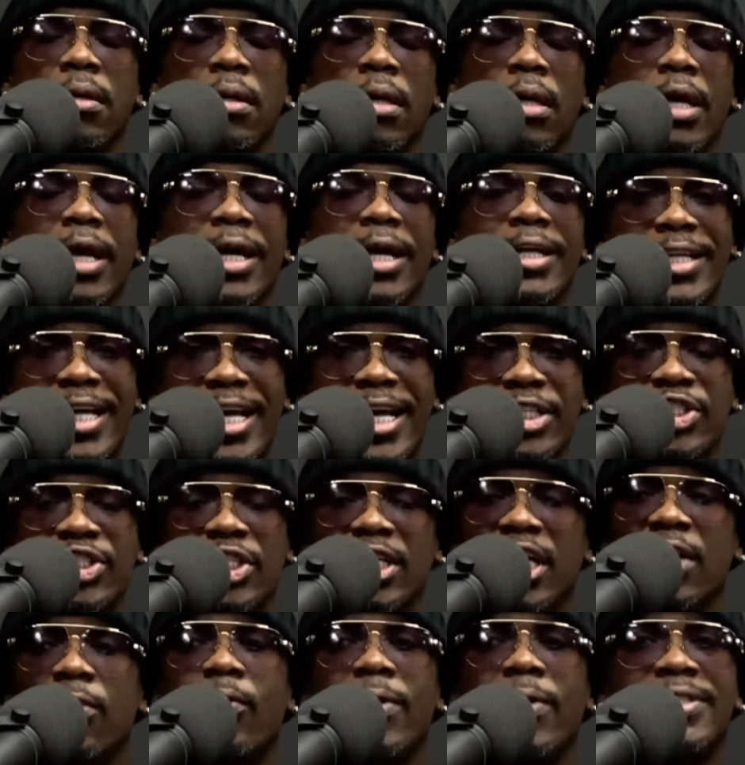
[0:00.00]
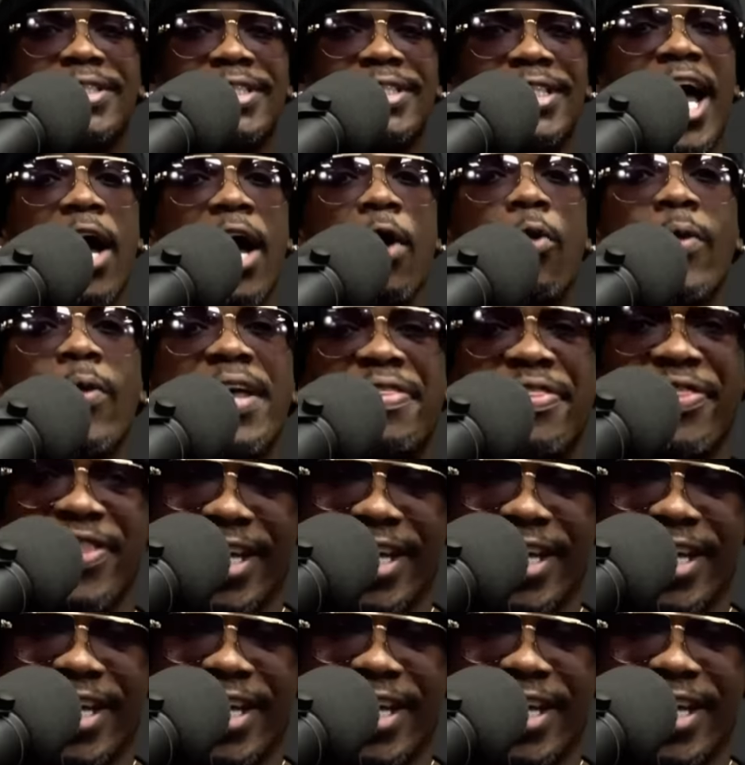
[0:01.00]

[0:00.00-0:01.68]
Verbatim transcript: allegedly was not with